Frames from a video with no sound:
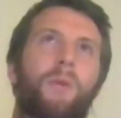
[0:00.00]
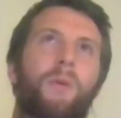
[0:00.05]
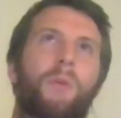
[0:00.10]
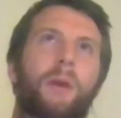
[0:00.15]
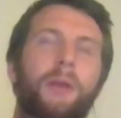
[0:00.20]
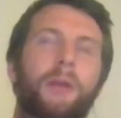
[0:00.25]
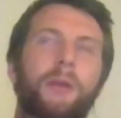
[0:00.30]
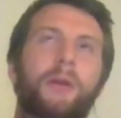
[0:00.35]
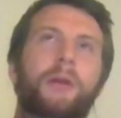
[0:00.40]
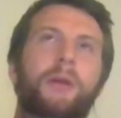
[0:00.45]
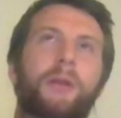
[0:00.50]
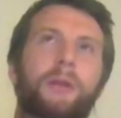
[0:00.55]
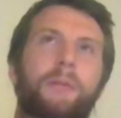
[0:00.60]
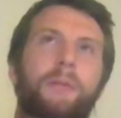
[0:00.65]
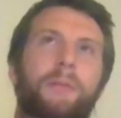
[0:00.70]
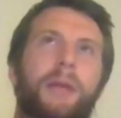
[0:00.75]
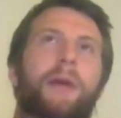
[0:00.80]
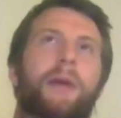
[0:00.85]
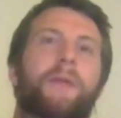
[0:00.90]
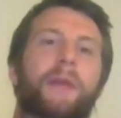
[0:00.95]
When you look at them
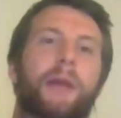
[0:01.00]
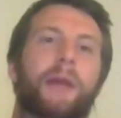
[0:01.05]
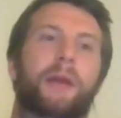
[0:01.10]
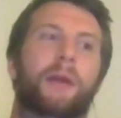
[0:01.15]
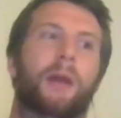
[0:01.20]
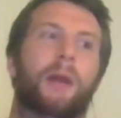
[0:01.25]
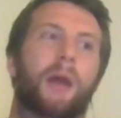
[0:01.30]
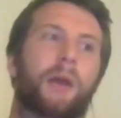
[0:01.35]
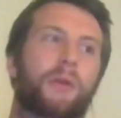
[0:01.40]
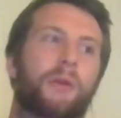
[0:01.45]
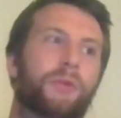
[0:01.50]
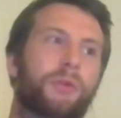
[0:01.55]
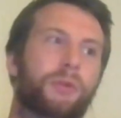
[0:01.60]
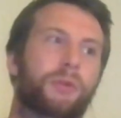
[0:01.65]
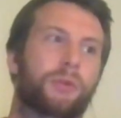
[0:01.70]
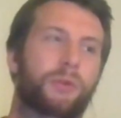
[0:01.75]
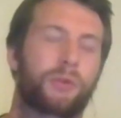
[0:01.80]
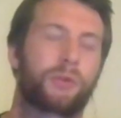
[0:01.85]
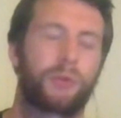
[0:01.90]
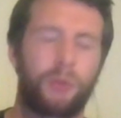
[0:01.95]
now, they're a
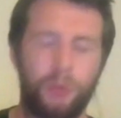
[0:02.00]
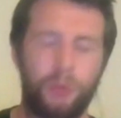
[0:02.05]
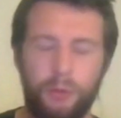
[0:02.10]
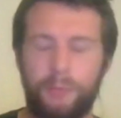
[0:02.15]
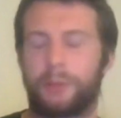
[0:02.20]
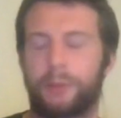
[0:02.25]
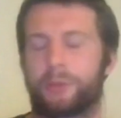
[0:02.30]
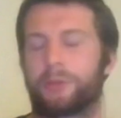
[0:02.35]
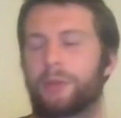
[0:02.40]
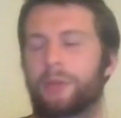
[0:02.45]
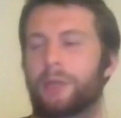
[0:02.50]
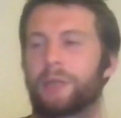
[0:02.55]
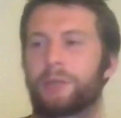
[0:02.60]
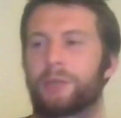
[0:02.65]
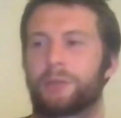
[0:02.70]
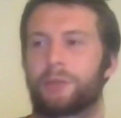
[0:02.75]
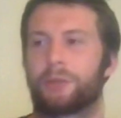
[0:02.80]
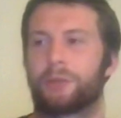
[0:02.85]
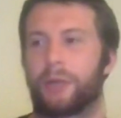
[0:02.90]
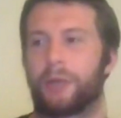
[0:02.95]
super
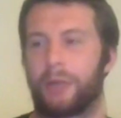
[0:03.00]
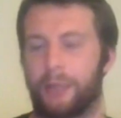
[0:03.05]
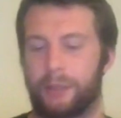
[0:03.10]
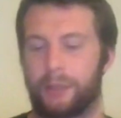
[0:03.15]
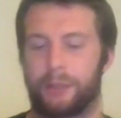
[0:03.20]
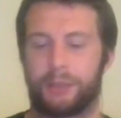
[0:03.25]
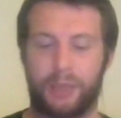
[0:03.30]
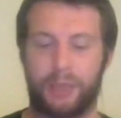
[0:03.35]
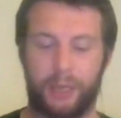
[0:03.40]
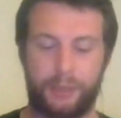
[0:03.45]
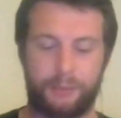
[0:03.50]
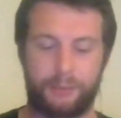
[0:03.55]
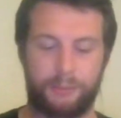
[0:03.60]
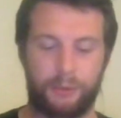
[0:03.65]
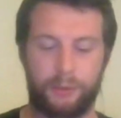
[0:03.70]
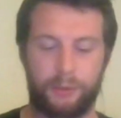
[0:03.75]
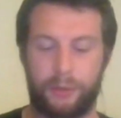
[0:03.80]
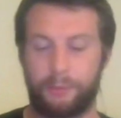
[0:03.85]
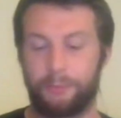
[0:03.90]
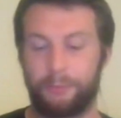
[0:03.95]
traditional English cask
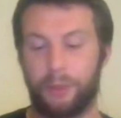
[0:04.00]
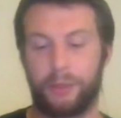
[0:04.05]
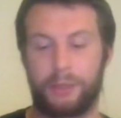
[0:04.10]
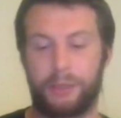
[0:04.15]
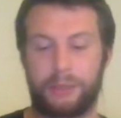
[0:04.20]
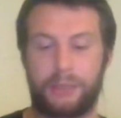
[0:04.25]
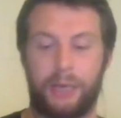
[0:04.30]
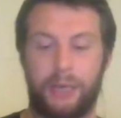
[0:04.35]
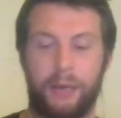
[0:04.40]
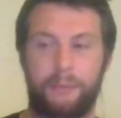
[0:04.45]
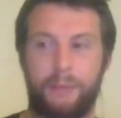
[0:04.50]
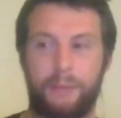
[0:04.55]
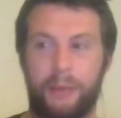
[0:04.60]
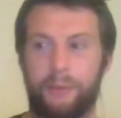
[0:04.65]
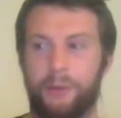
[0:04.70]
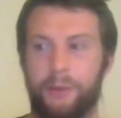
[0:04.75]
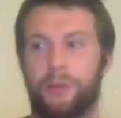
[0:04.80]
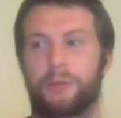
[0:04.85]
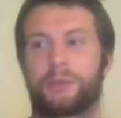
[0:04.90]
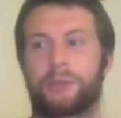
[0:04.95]
brewery, but at the time they
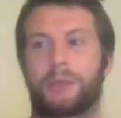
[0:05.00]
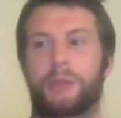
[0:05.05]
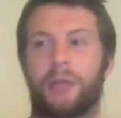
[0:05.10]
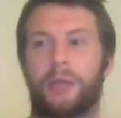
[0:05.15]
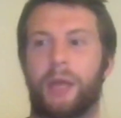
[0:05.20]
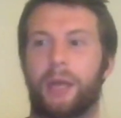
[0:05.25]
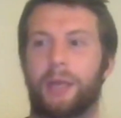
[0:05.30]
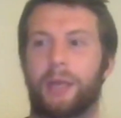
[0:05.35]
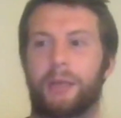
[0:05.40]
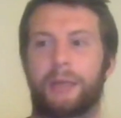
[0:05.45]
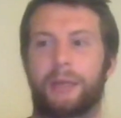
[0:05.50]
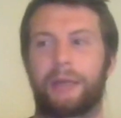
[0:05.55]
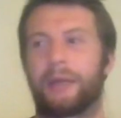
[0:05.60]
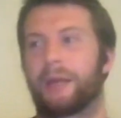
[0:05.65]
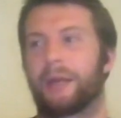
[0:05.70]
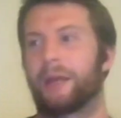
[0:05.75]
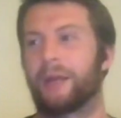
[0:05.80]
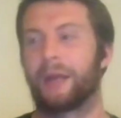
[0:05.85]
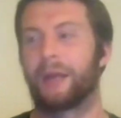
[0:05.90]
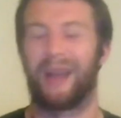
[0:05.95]
were using like
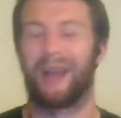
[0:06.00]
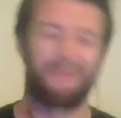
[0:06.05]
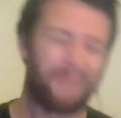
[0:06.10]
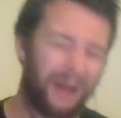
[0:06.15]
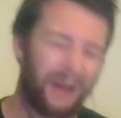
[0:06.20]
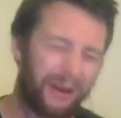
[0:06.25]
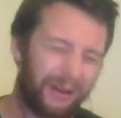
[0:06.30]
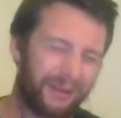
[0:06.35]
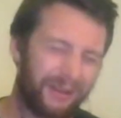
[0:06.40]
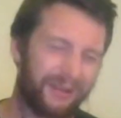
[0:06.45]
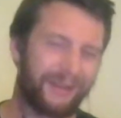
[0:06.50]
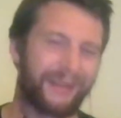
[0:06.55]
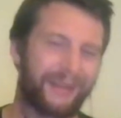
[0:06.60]
American